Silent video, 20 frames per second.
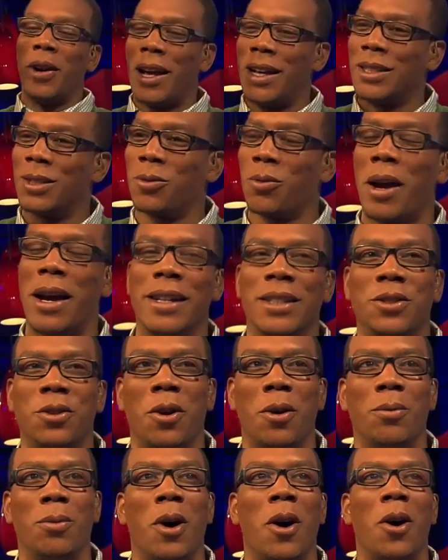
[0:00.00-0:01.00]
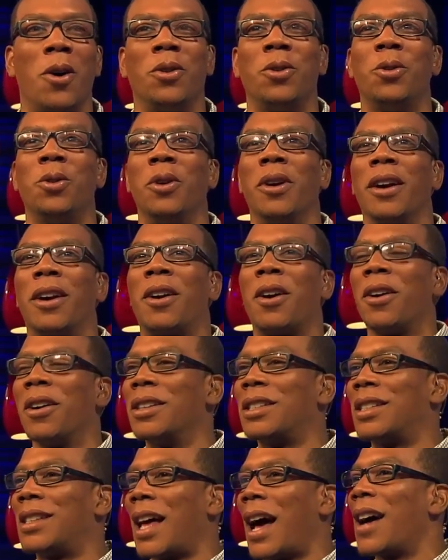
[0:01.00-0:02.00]
as Razor Ramon, who encouraged
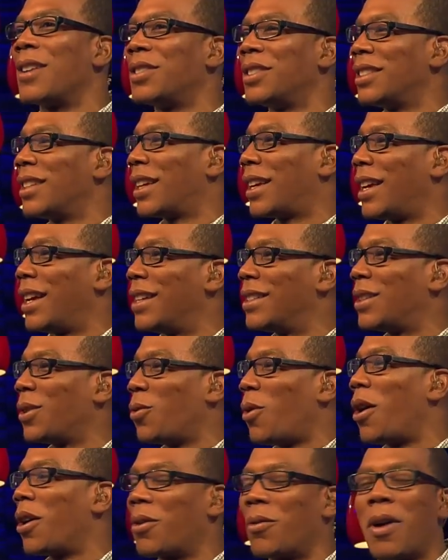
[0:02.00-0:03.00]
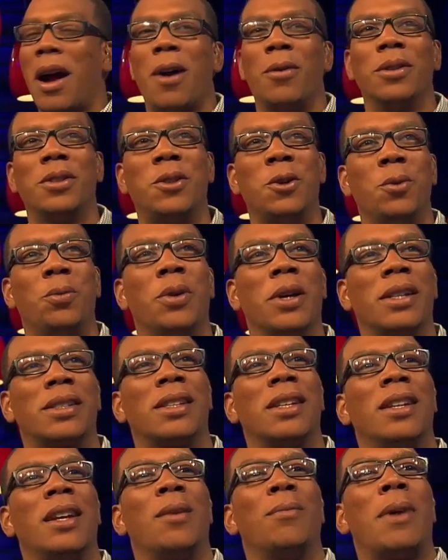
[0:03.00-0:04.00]
thousands of kids to walk around with toothpicks in their
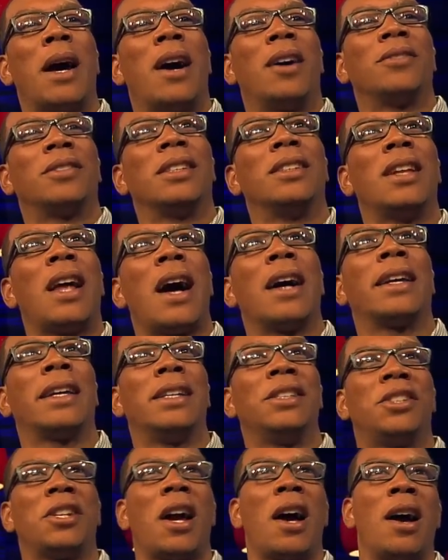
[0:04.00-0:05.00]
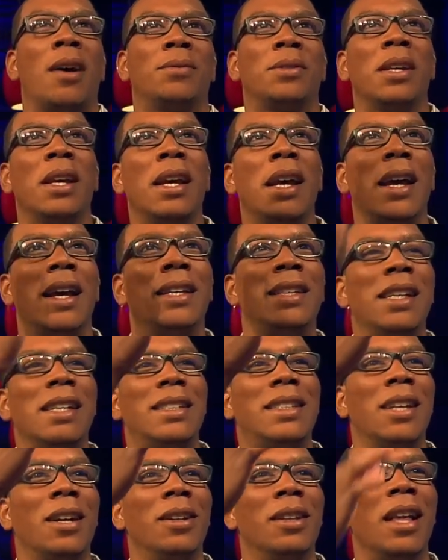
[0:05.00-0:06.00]
mouths and not get jobs. Is he still
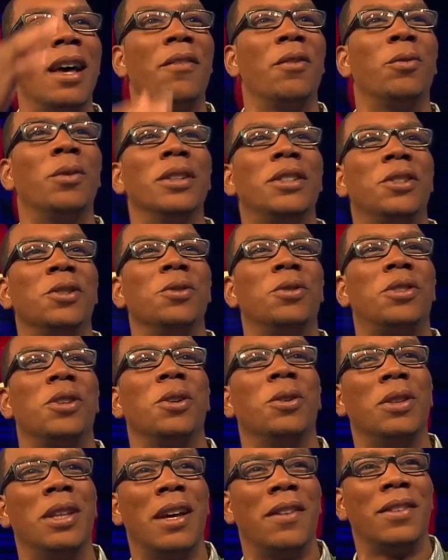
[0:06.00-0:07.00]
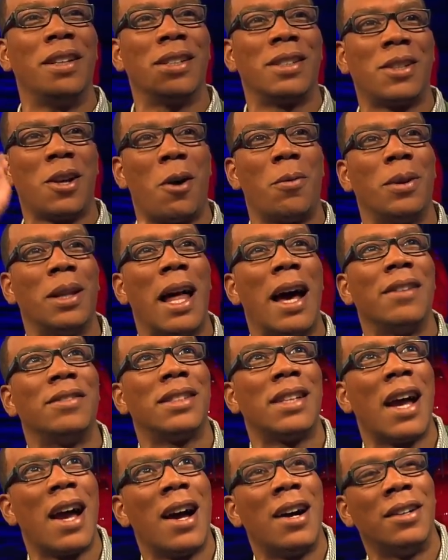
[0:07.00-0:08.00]
living with you two, living the sober
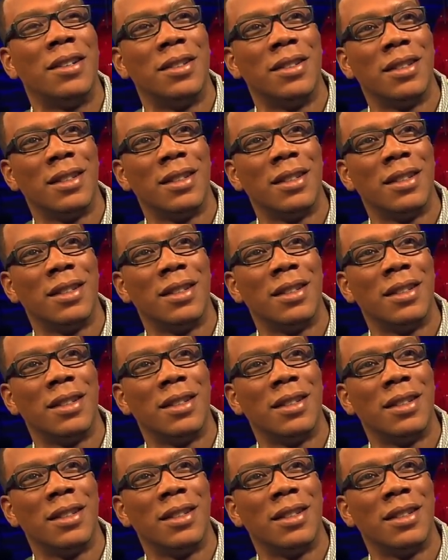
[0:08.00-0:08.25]
lifestyle?